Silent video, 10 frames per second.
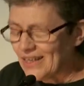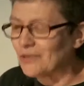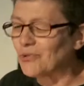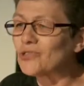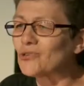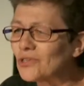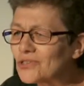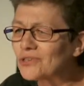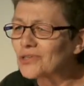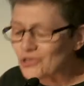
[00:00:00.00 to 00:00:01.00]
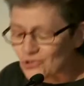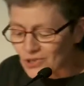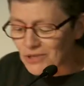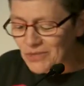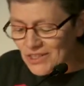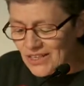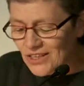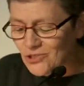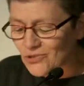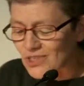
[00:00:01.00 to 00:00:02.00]
And what's also extreme and
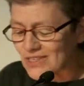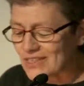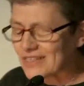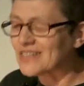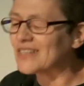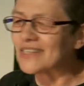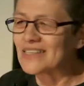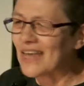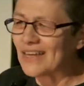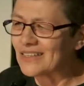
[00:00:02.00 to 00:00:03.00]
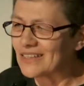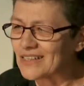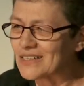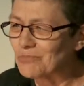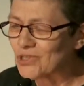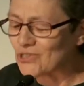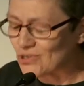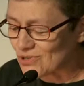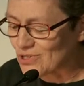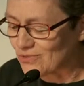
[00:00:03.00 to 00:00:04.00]
dangerous is the scandalous
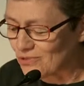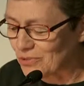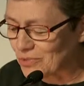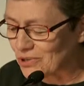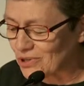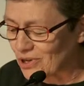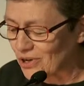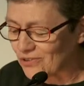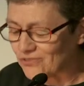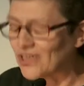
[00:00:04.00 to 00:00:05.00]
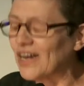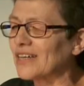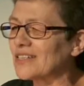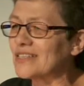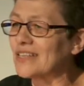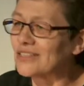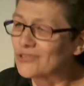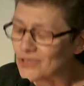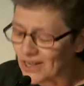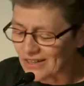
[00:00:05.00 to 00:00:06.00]
misuse of criminal law for acts that
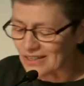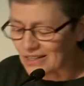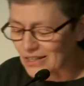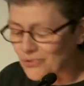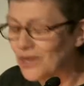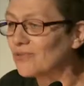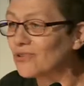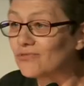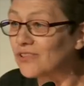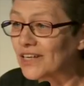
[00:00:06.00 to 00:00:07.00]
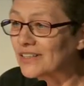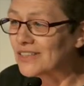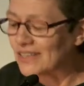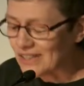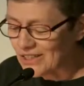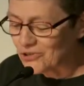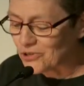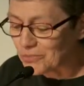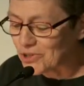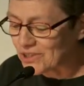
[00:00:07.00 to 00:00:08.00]
do not in any way reflect
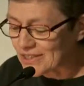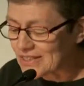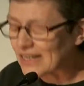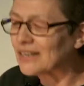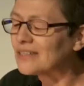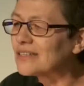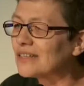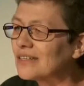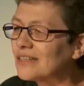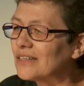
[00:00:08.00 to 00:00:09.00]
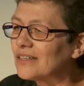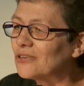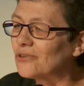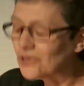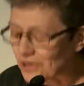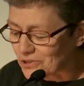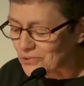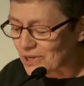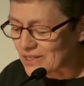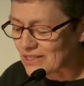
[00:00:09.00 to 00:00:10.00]
criminal intent or
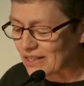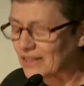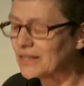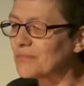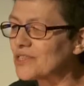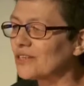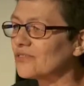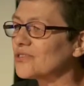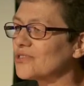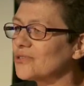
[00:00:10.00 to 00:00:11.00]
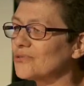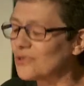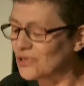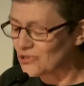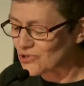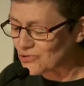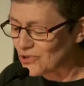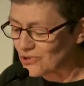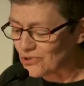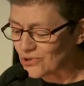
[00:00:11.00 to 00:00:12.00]
otherwise lend themselves to
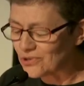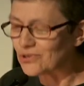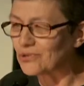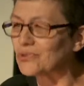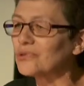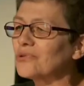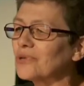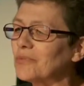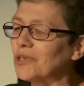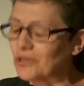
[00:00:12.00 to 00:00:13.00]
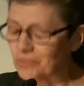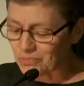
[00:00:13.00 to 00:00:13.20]
control through criminal